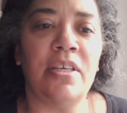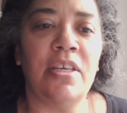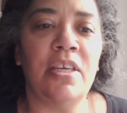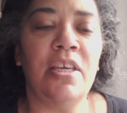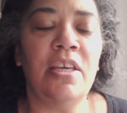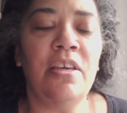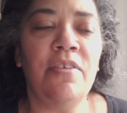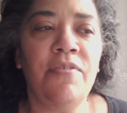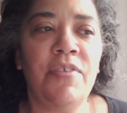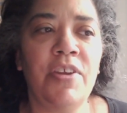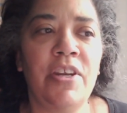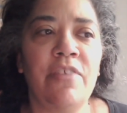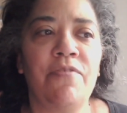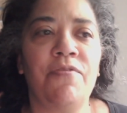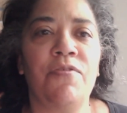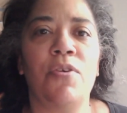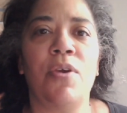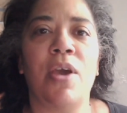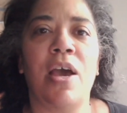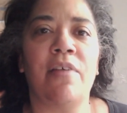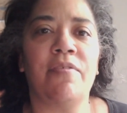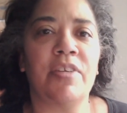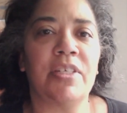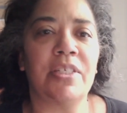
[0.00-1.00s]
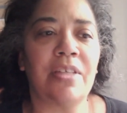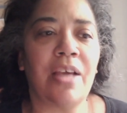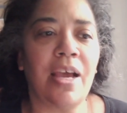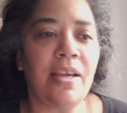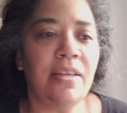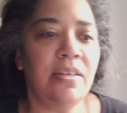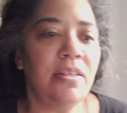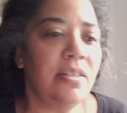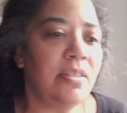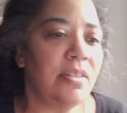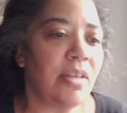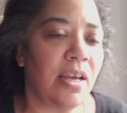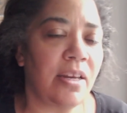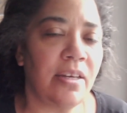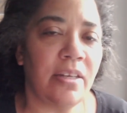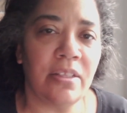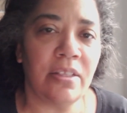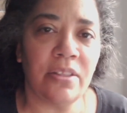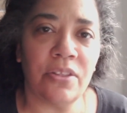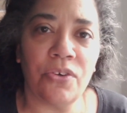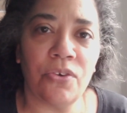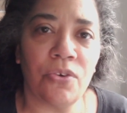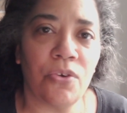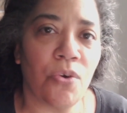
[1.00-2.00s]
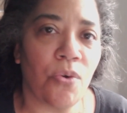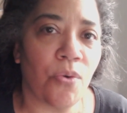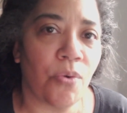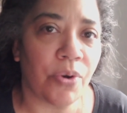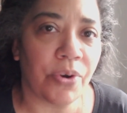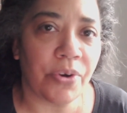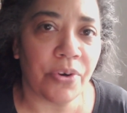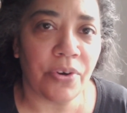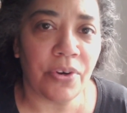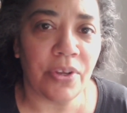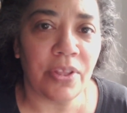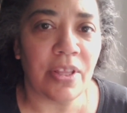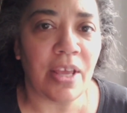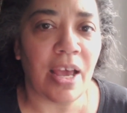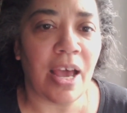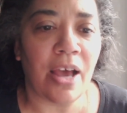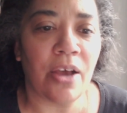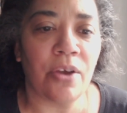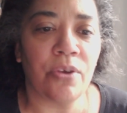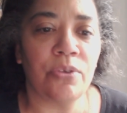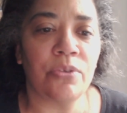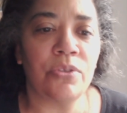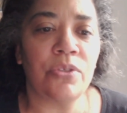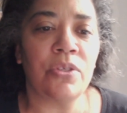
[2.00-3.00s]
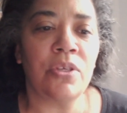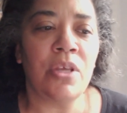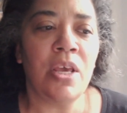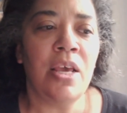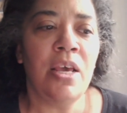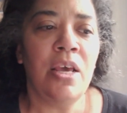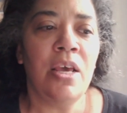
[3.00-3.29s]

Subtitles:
even if you have a tiny, tiny little corner in the house,